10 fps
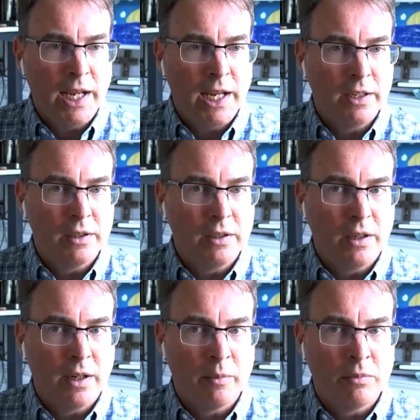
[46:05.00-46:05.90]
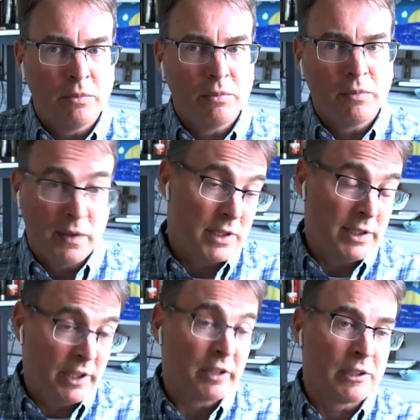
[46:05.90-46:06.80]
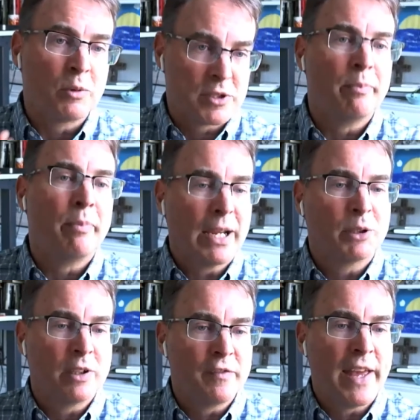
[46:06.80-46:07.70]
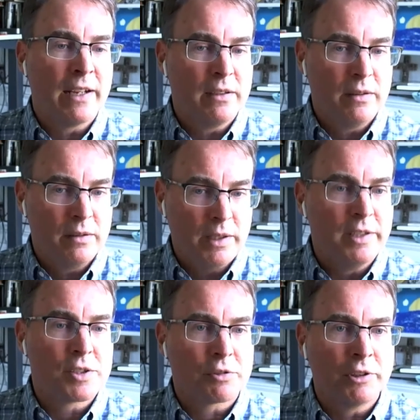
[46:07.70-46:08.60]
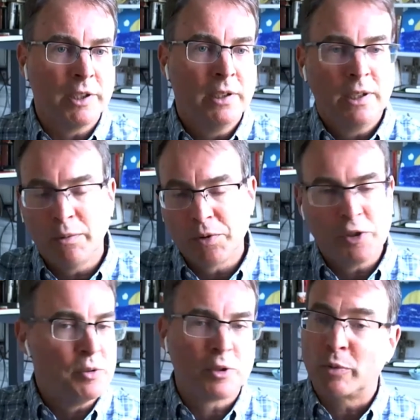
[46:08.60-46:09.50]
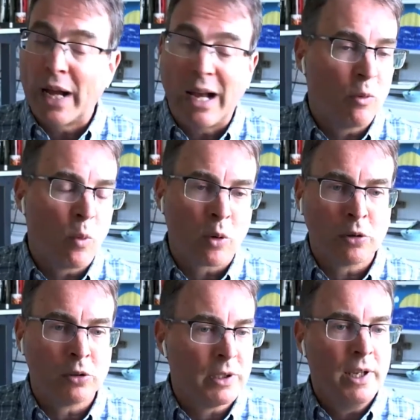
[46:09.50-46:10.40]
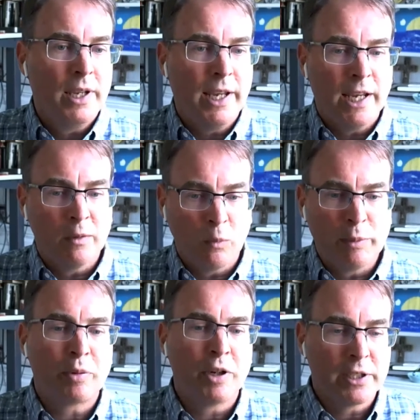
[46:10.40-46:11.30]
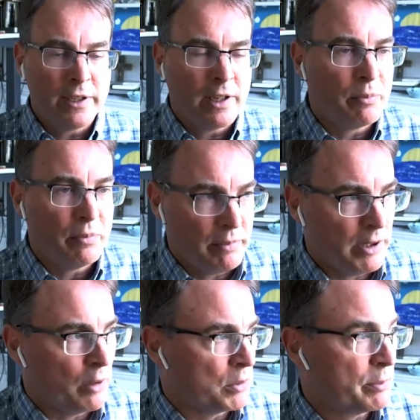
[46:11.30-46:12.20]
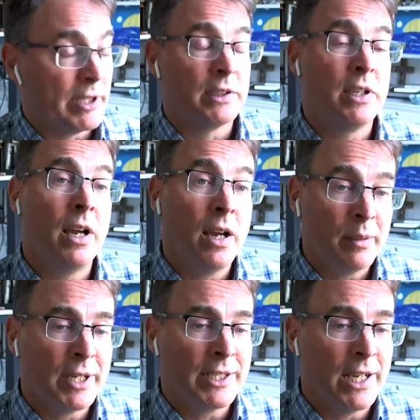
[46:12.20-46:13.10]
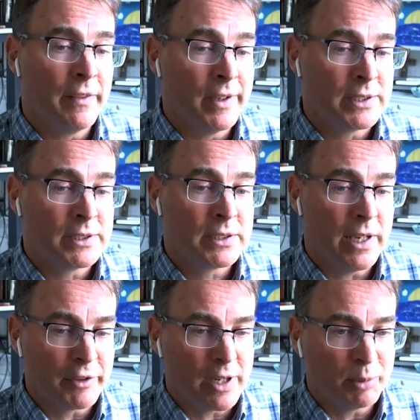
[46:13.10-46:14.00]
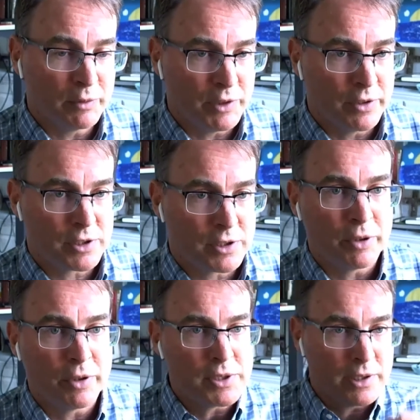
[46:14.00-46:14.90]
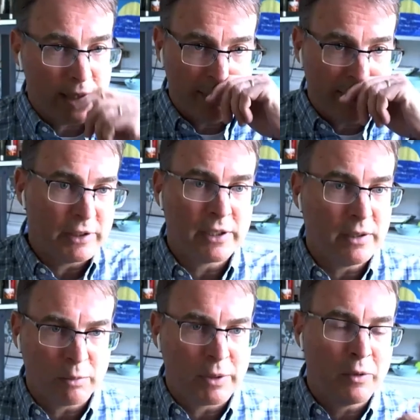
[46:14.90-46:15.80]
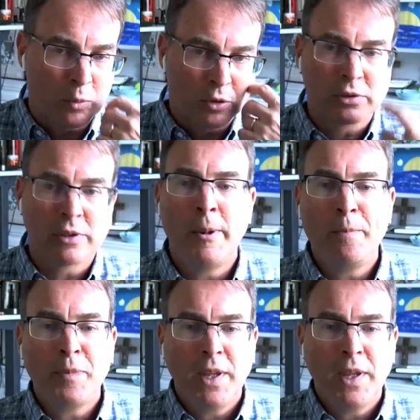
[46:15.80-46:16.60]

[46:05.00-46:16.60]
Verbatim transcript: And um, it literally was the Bible of that industry. It was used around the world, and we printed it up. You know, spent a ton of money on this every couple of years to produce it and mail it around the world.